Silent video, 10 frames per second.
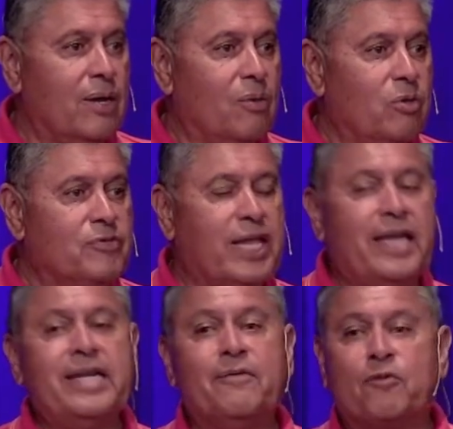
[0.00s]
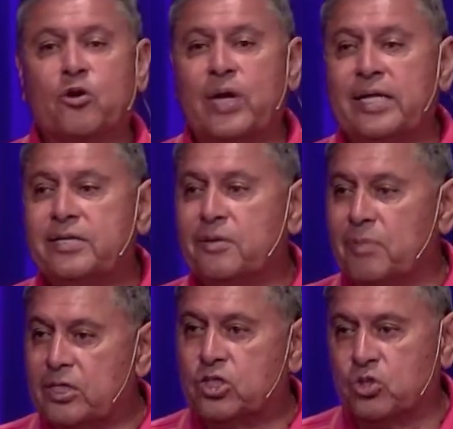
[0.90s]
We've taken it for granted
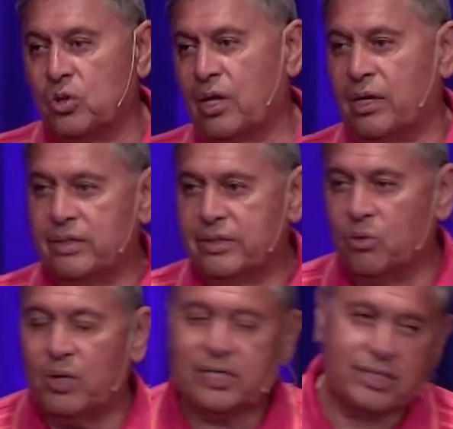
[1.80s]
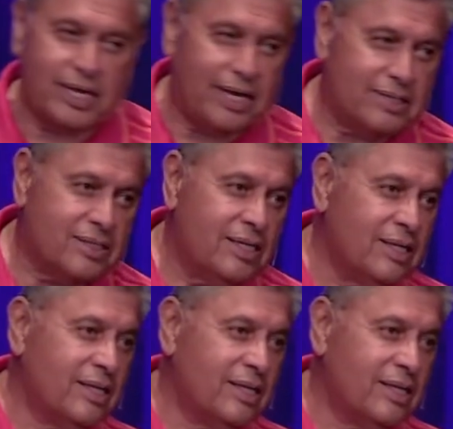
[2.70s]
much too long, the West has,